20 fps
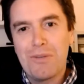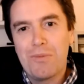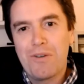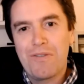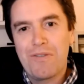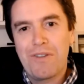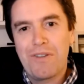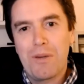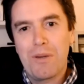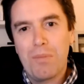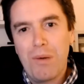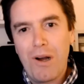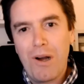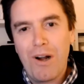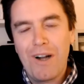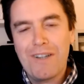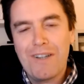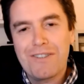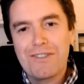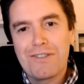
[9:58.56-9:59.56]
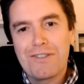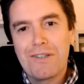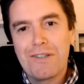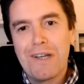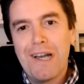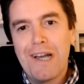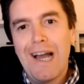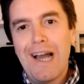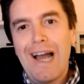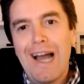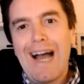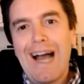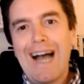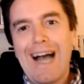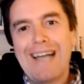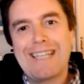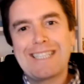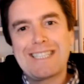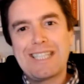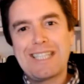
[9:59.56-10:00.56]
of their parts.
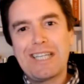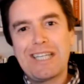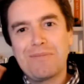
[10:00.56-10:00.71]
And a team